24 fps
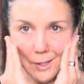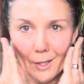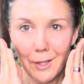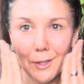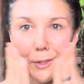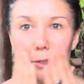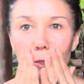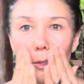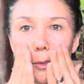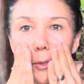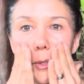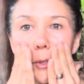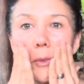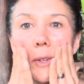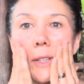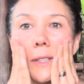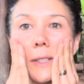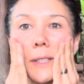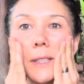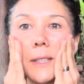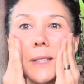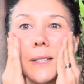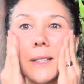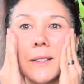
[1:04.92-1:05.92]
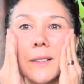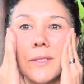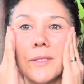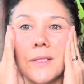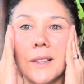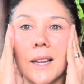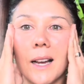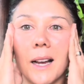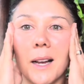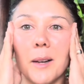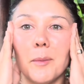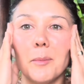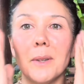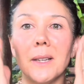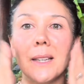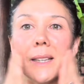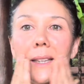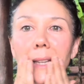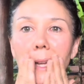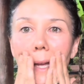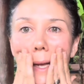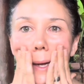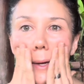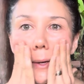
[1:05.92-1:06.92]
So we want to lift up
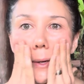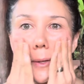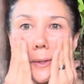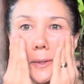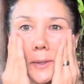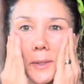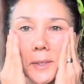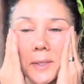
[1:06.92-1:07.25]
and out.